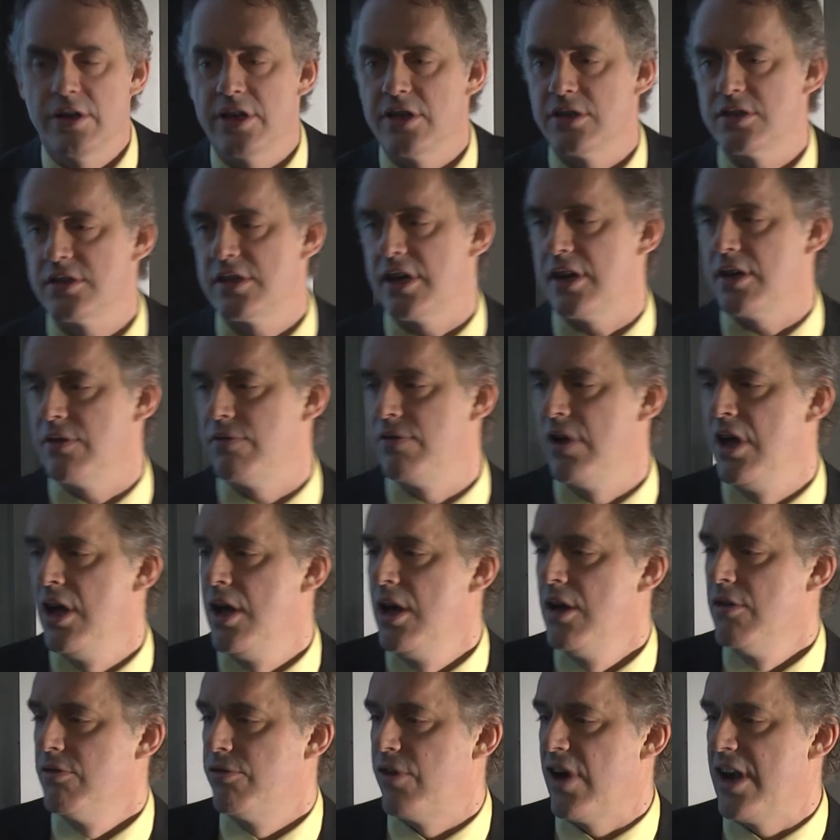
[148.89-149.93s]
and instead of
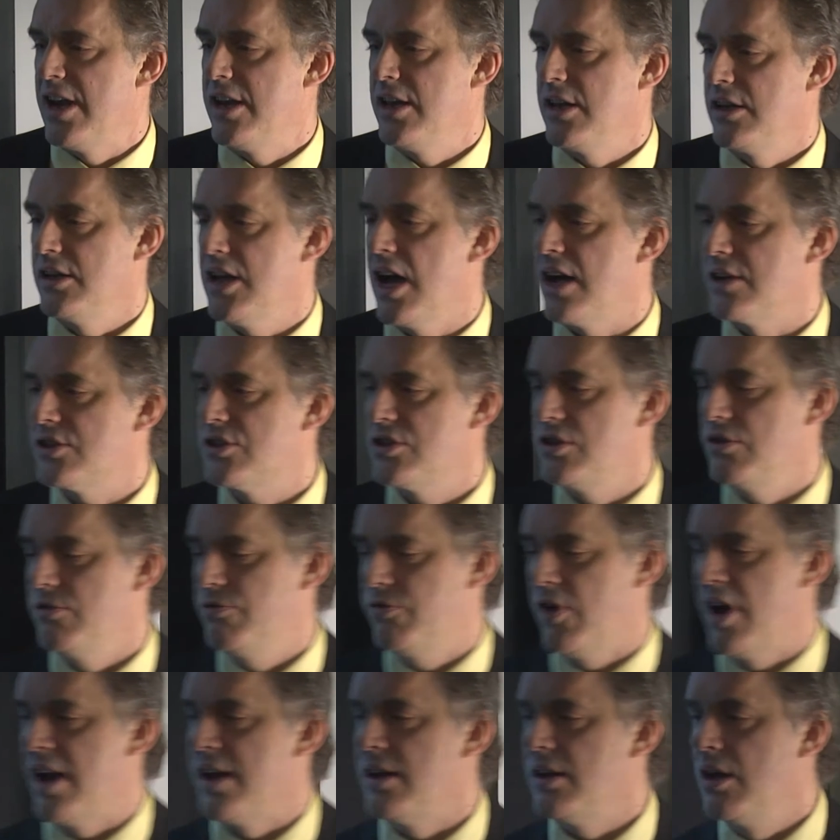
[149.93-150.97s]
finding nuts, you
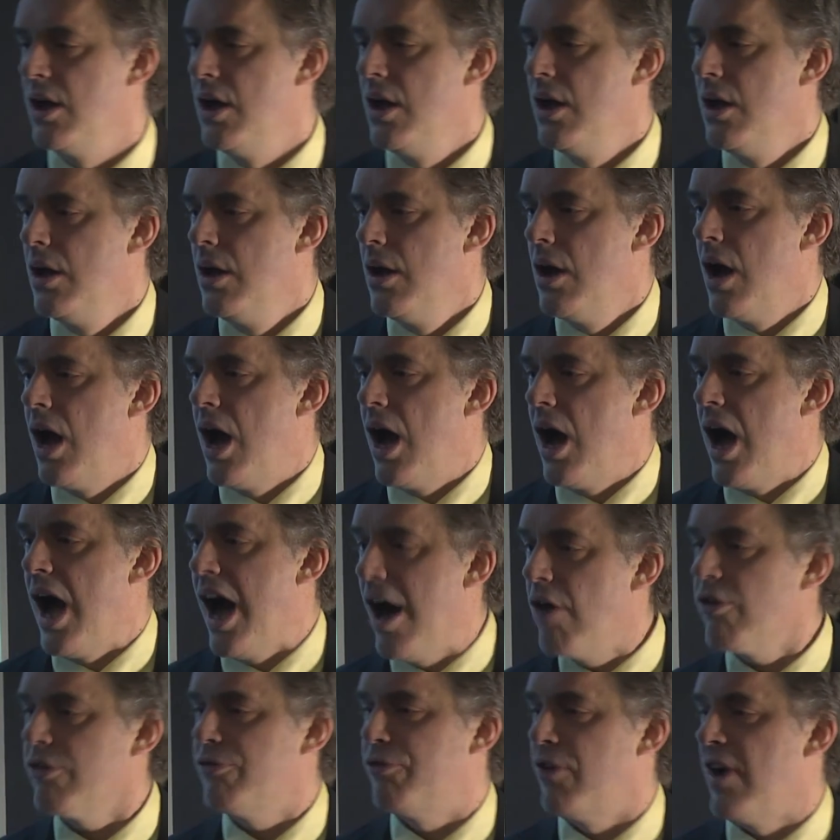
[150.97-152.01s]
find
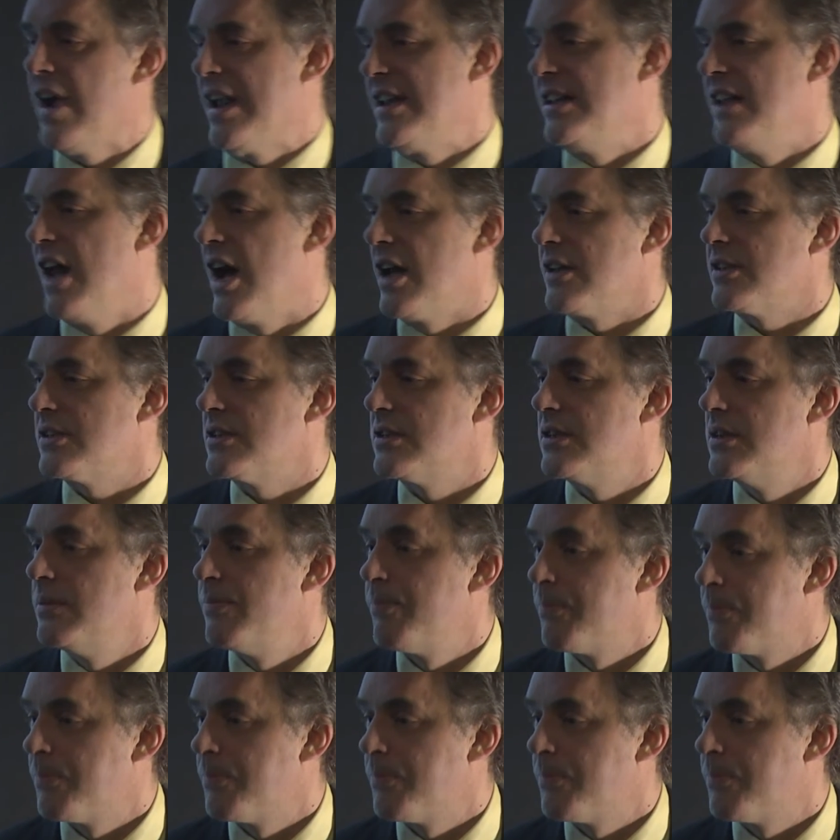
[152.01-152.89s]
how to find nuts